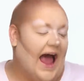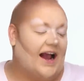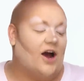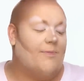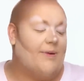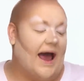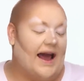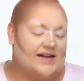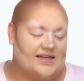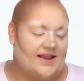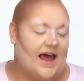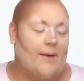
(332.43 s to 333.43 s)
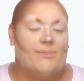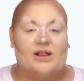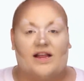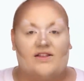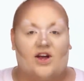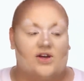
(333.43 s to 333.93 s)
I go back to that,
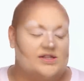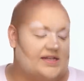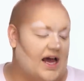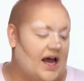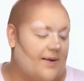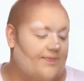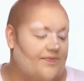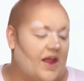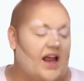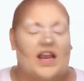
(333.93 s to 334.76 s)
those, um,